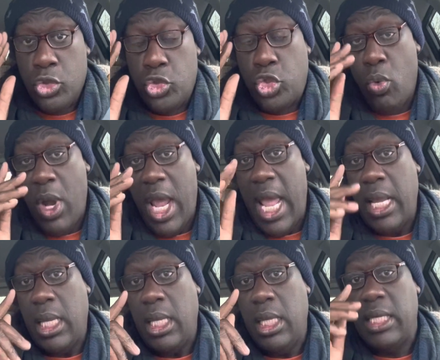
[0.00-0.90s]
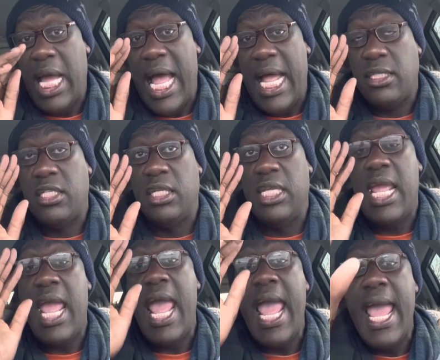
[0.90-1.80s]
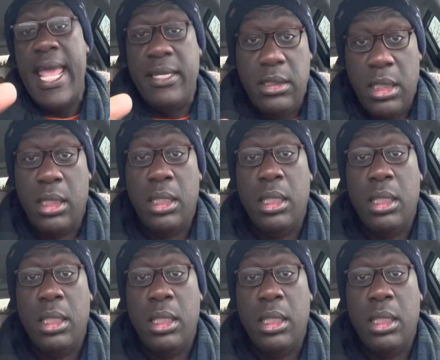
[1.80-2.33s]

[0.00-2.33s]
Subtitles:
to where he got to the end.